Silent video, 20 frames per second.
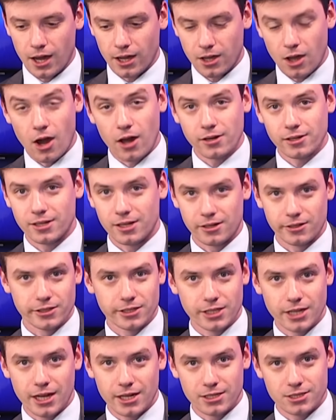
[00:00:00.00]
continental
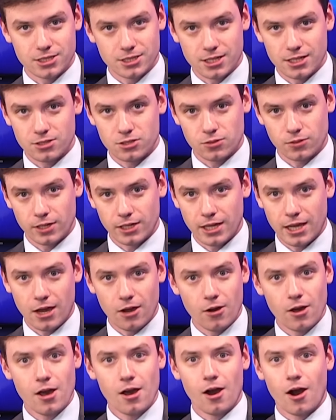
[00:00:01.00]
United States right now.